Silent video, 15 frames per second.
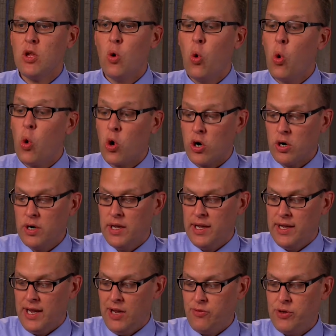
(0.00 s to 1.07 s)
Or
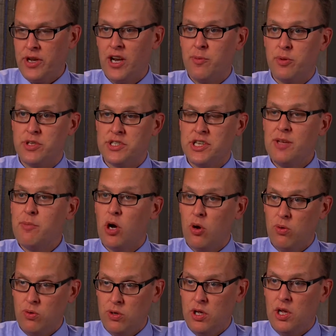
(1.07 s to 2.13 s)
if you get a
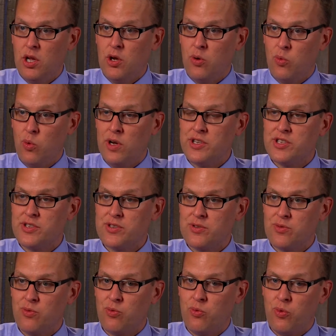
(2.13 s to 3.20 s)
placebo, once
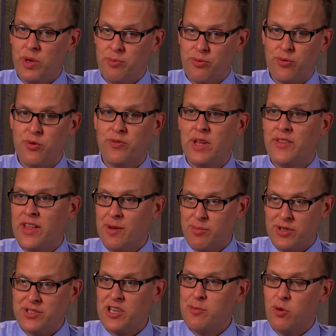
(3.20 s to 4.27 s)
we prove that that
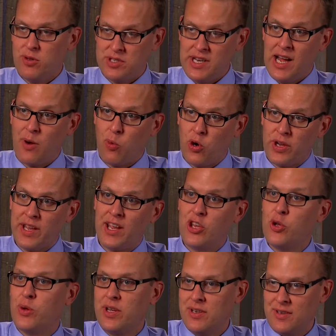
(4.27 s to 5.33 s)
placebo is not working,
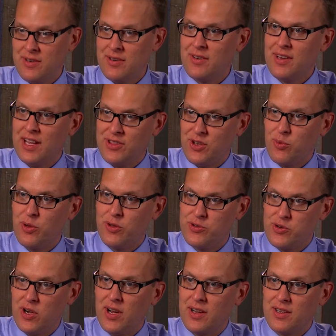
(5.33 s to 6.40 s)
you can get the real
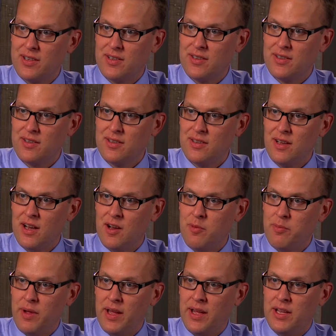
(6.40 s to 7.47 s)
drug.
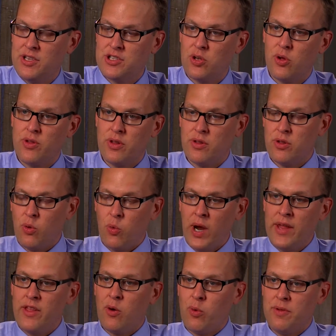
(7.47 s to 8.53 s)
And so the
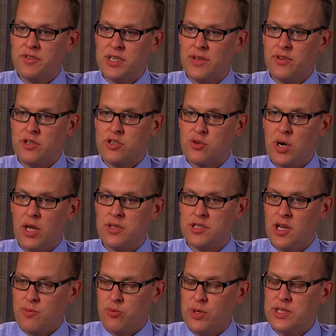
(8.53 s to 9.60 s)
way that we've set these
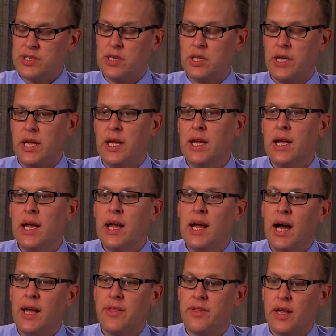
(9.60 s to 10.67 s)
trials up recently,
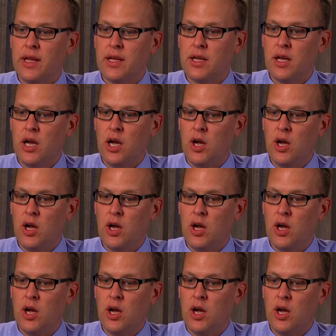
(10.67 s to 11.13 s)
I think,